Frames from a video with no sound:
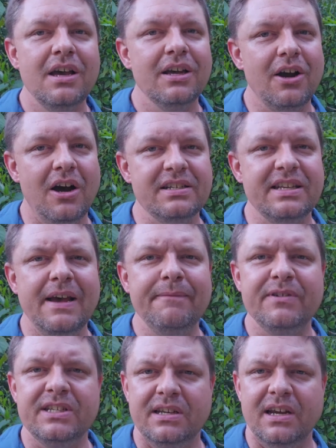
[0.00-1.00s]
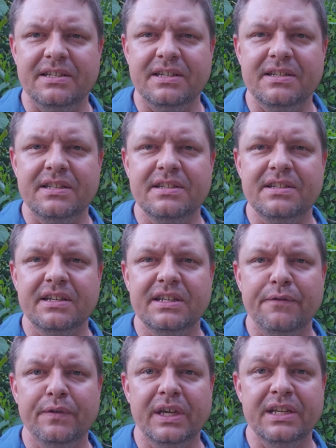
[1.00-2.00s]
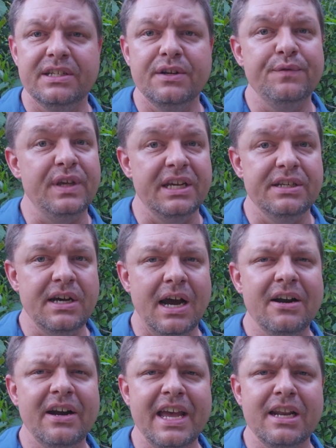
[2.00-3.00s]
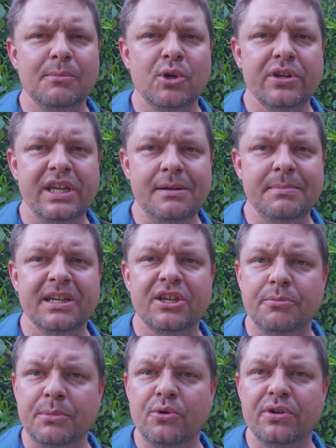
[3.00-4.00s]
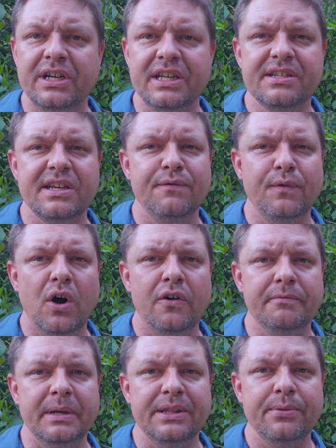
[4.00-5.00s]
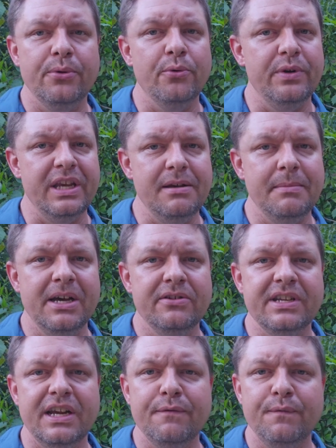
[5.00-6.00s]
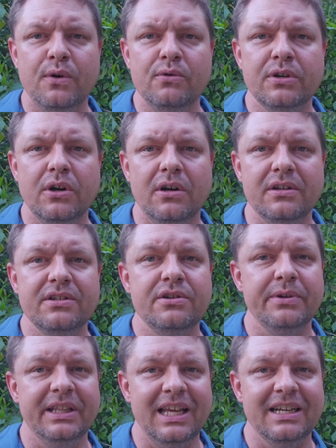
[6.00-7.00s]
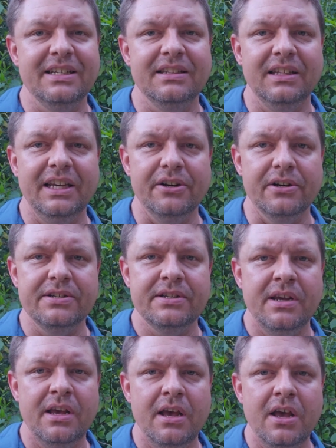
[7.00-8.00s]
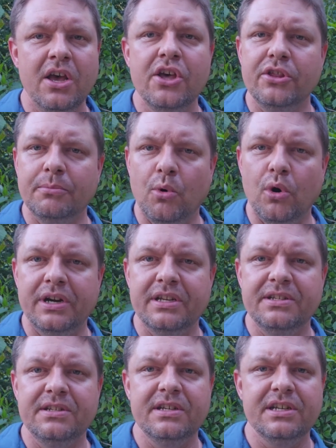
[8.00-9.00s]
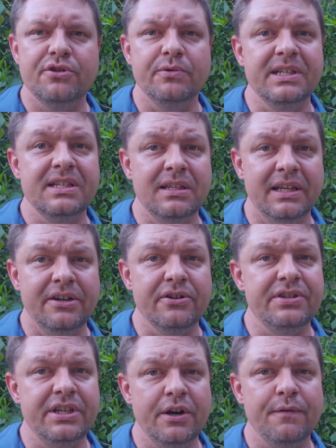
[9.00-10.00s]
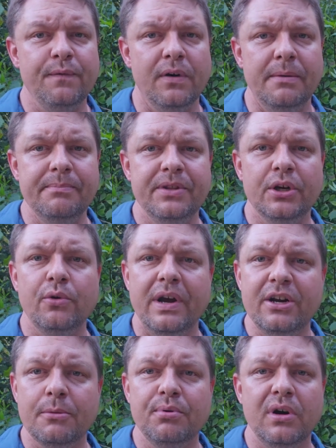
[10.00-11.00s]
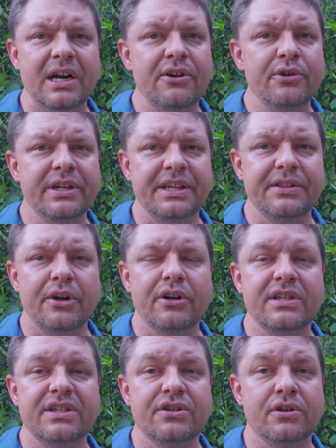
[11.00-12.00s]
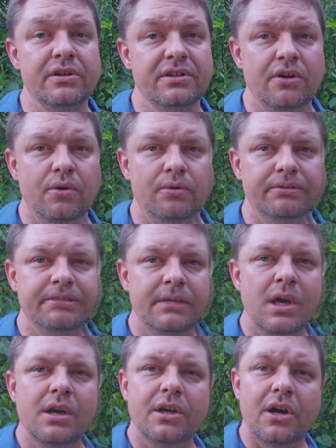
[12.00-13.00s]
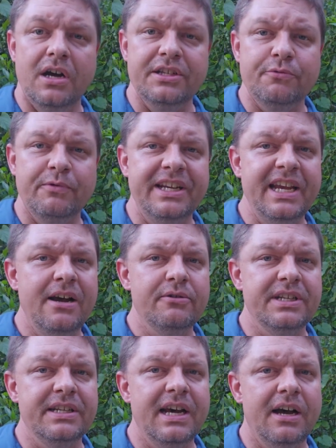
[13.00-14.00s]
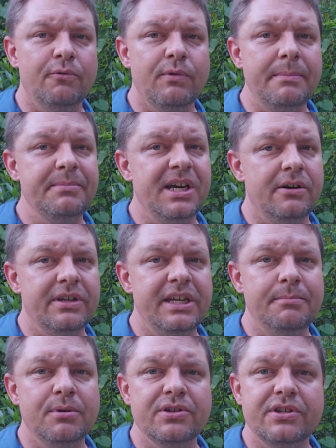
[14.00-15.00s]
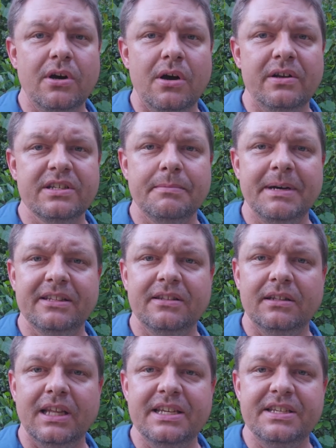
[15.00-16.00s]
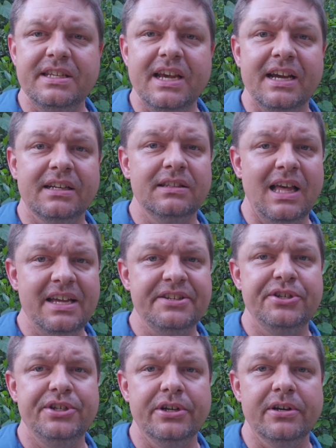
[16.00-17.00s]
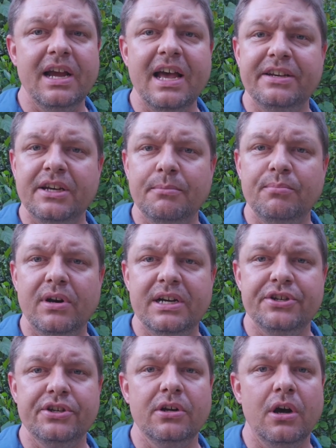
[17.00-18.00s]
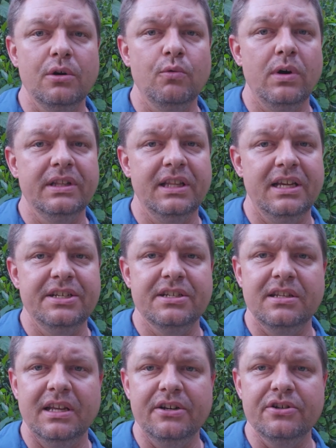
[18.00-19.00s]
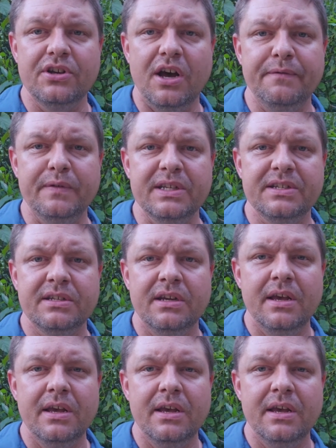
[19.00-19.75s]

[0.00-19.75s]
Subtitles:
Goss emphasized the significance of the entire animal-keeping community's involvement through emails and phone calls to elected leaders. The more constituents leaders hear from, the greater priority their concerns hold. Goss recounted how reptile keepers' calls about the Lacey Act last year had an impression on one legislator's office.